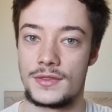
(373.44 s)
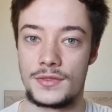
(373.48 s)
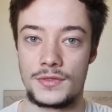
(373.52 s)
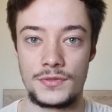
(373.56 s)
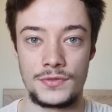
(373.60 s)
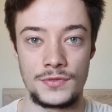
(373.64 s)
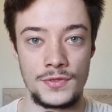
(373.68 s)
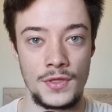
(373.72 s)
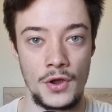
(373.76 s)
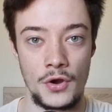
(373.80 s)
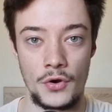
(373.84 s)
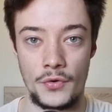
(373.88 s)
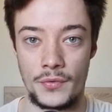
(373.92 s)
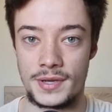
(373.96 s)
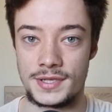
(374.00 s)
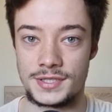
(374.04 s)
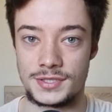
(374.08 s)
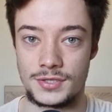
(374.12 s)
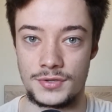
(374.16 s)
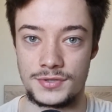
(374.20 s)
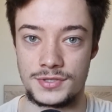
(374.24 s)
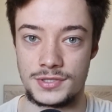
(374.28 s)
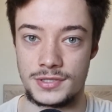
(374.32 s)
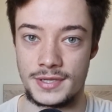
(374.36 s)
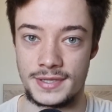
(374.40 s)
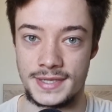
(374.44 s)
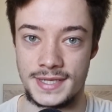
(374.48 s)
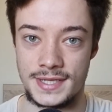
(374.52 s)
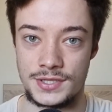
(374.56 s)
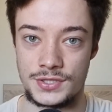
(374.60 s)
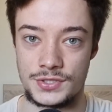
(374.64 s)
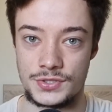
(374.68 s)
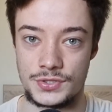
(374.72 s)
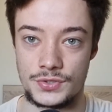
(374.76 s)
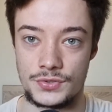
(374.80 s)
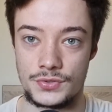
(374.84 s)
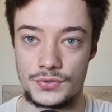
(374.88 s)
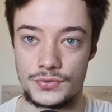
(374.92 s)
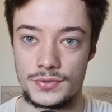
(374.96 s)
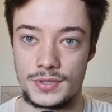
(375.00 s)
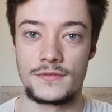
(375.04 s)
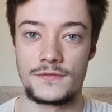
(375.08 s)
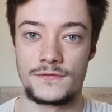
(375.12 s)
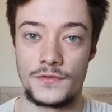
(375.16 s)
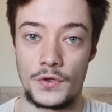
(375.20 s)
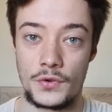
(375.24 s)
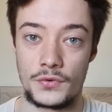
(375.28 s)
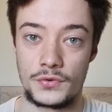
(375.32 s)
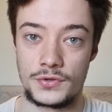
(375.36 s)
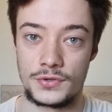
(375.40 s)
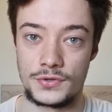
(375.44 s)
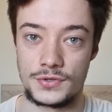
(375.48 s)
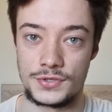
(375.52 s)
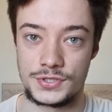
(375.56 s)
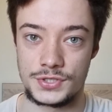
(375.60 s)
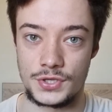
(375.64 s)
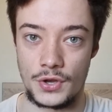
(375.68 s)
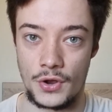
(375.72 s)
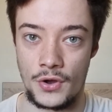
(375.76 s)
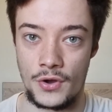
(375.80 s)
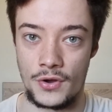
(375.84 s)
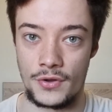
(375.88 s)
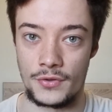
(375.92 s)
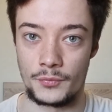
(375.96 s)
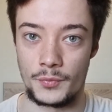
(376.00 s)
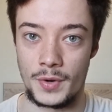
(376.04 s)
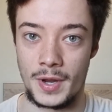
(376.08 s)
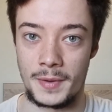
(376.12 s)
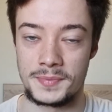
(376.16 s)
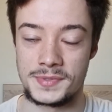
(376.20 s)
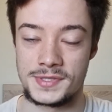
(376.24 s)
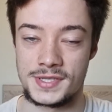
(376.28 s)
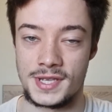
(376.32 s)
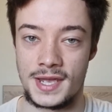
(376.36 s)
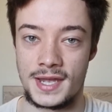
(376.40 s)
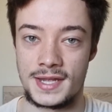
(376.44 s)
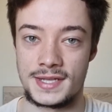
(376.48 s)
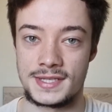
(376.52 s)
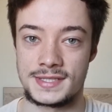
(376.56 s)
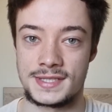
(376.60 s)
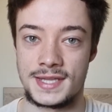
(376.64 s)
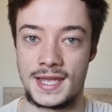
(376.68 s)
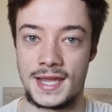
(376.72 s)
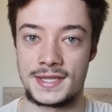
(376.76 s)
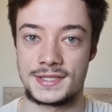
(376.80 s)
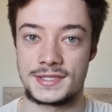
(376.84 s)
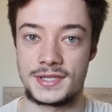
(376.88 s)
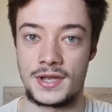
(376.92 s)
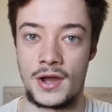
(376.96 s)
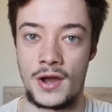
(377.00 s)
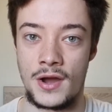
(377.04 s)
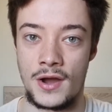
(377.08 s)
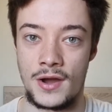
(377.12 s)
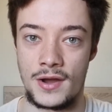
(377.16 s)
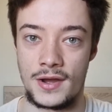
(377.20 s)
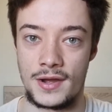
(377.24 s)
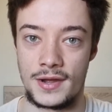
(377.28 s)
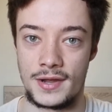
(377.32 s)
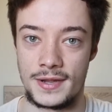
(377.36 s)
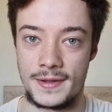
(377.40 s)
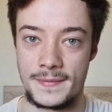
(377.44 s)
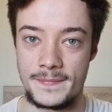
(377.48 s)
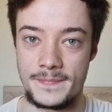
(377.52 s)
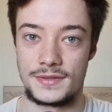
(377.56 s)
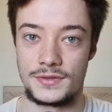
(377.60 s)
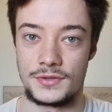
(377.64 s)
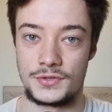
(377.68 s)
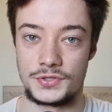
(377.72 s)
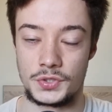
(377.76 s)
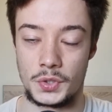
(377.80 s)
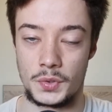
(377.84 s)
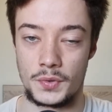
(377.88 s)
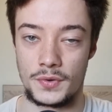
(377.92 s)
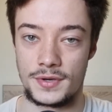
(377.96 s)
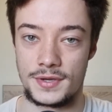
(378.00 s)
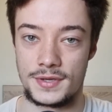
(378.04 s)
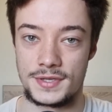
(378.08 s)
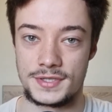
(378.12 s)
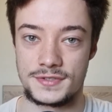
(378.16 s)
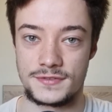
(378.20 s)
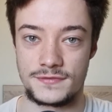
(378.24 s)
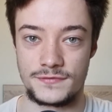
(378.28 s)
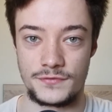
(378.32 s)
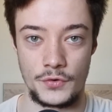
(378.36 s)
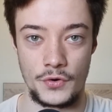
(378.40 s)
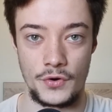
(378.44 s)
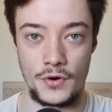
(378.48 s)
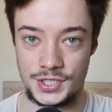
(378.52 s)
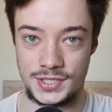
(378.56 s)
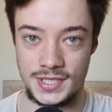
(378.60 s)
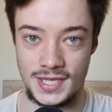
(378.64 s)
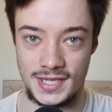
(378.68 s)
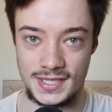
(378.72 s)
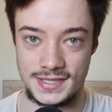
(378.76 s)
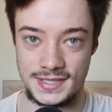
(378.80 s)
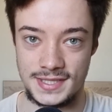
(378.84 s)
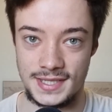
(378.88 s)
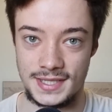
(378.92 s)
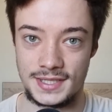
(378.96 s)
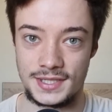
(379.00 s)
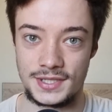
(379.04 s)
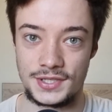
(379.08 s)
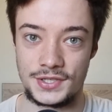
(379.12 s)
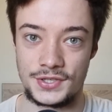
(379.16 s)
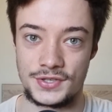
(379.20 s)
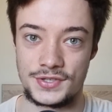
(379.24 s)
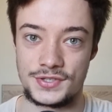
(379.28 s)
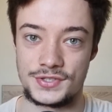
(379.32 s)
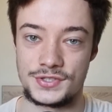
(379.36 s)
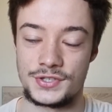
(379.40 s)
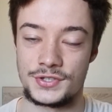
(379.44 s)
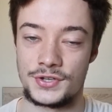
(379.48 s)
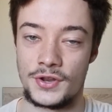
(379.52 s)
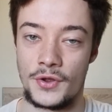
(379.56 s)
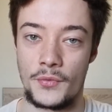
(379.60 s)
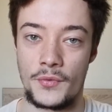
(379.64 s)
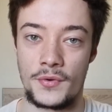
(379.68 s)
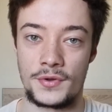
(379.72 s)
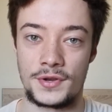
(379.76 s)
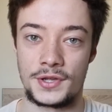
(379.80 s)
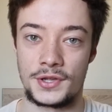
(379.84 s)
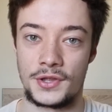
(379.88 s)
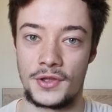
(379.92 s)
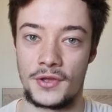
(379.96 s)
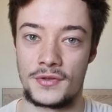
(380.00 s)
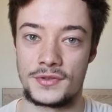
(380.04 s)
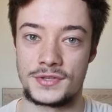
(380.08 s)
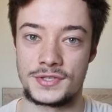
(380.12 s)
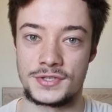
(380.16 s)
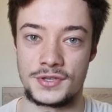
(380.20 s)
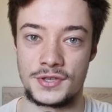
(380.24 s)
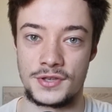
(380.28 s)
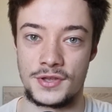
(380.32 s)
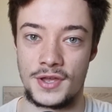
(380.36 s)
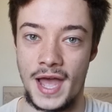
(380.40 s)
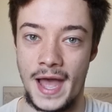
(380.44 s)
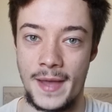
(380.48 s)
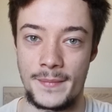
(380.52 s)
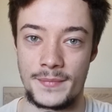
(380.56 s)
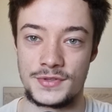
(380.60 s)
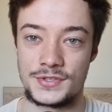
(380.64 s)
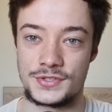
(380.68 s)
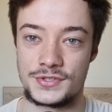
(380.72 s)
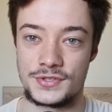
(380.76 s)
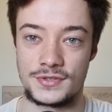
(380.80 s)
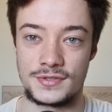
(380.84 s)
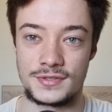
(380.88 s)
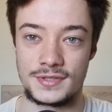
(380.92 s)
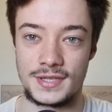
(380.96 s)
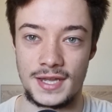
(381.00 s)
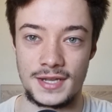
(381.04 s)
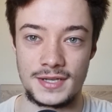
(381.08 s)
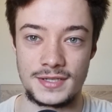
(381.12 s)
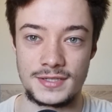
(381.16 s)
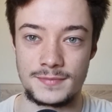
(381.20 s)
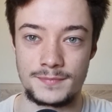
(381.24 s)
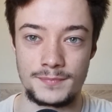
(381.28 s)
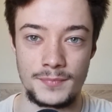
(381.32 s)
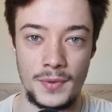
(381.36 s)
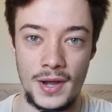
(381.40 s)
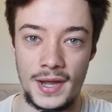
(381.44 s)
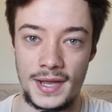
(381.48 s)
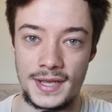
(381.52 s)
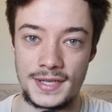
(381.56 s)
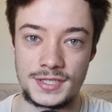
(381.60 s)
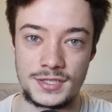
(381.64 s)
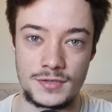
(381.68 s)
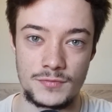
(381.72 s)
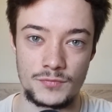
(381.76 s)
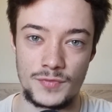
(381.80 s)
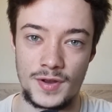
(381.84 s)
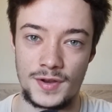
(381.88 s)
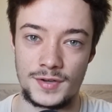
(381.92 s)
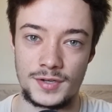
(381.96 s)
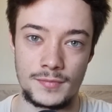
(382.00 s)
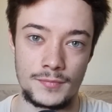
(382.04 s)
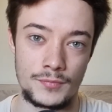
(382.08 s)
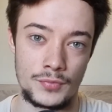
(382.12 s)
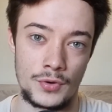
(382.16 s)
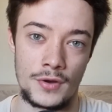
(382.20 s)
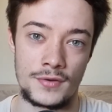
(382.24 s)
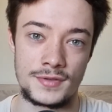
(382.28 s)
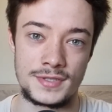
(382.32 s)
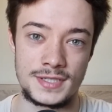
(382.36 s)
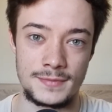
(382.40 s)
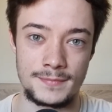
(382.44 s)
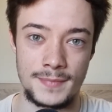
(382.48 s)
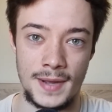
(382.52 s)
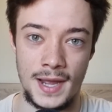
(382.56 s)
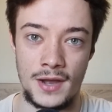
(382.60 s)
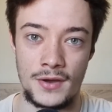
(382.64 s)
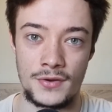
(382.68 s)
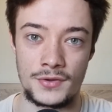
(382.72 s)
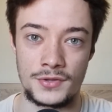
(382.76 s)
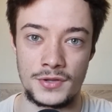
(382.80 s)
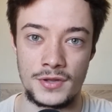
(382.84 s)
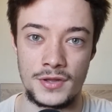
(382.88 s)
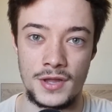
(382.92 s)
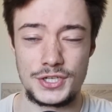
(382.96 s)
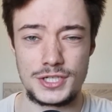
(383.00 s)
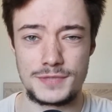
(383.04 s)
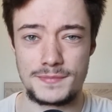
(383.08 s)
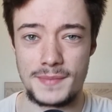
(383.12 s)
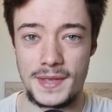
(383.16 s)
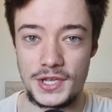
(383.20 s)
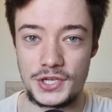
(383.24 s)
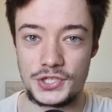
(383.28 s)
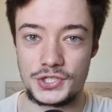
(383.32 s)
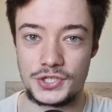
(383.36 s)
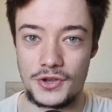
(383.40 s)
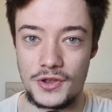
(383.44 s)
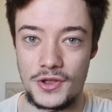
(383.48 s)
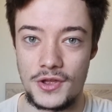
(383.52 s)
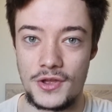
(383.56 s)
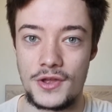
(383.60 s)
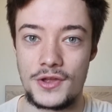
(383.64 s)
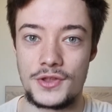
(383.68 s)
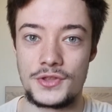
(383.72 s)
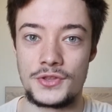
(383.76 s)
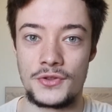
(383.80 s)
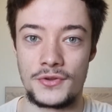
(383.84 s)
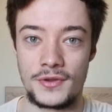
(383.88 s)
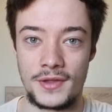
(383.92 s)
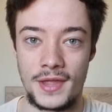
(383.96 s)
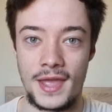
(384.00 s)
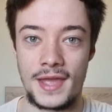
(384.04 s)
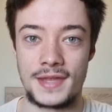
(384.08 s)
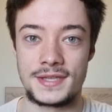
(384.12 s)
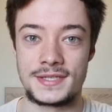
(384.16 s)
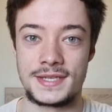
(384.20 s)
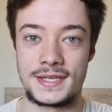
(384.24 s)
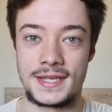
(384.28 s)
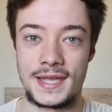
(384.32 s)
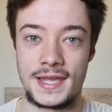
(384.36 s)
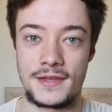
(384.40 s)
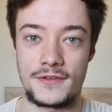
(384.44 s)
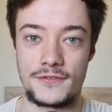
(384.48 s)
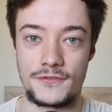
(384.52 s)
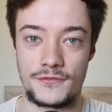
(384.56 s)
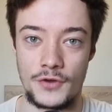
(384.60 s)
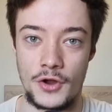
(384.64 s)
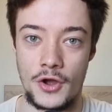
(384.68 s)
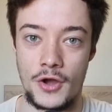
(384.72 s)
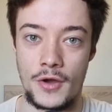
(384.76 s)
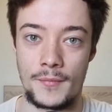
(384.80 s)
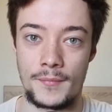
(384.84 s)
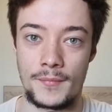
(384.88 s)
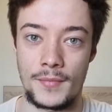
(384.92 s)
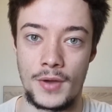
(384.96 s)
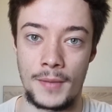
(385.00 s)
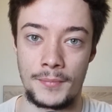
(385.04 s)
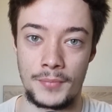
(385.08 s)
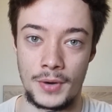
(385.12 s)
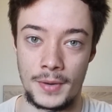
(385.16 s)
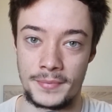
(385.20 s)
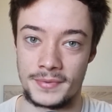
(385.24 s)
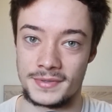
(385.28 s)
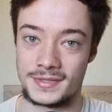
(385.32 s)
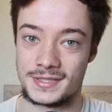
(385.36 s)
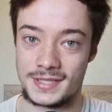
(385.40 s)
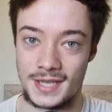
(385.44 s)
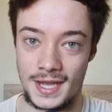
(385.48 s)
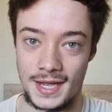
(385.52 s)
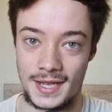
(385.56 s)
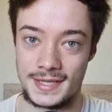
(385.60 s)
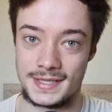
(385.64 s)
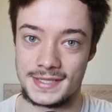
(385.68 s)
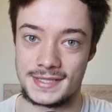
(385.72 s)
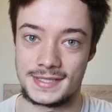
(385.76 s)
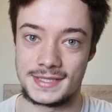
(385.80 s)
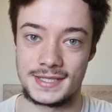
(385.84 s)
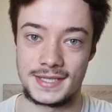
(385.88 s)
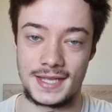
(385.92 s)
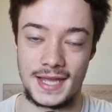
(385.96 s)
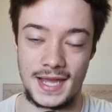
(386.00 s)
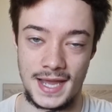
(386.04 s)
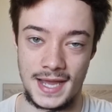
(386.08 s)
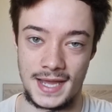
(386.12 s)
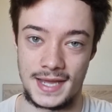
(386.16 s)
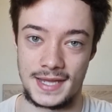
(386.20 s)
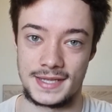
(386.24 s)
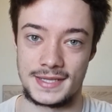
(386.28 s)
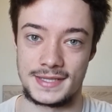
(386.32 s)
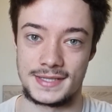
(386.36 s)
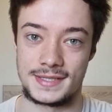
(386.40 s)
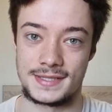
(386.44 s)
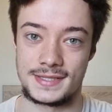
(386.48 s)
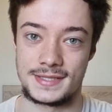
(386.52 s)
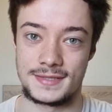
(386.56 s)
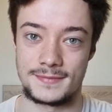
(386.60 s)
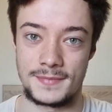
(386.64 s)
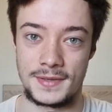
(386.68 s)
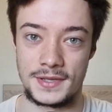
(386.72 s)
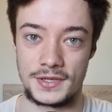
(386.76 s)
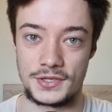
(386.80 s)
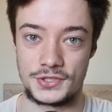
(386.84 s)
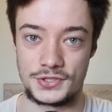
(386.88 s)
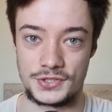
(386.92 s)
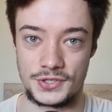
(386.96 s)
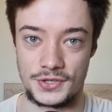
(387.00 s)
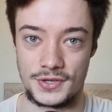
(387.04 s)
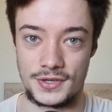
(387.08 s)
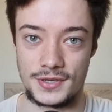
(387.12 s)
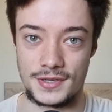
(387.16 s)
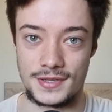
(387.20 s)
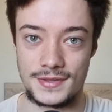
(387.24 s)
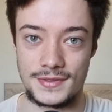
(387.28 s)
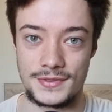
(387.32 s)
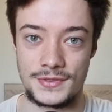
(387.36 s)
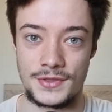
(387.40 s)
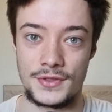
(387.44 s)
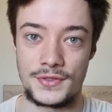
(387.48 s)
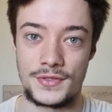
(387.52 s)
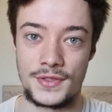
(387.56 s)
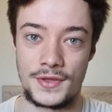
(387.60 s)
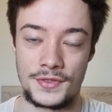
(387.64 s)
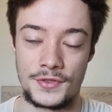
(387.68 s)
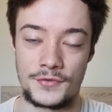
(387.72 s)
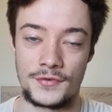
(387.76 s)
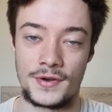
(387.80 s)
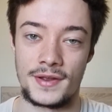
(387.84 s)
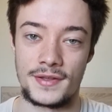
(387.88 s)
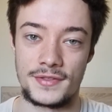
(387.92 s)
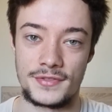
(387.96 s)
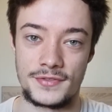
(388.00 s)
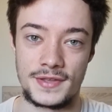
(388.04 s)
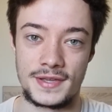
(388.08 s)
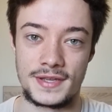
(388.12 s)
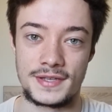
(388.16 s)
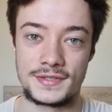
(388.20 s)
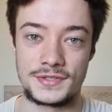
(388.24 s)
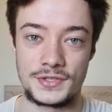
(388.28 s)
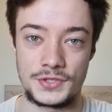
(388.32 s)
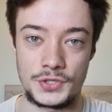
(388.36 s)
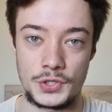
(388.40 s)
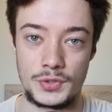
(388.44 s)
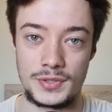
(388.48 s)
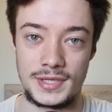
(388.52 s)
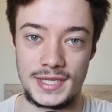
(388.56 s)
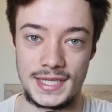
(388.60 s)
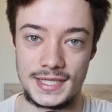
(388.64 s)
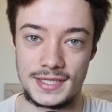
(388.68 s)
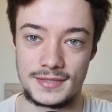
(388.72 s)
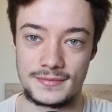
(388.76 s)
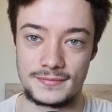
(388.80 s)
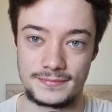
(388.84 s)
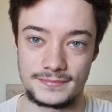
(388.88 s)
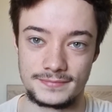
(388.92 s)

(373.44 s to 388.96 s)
They're always good to look into. Focus on websites that are notorious for testing, because you don't want to go to Amazon and buy some random protein powder. Just make sure you're getting it from a proper site and make sure that they're the right things that you need.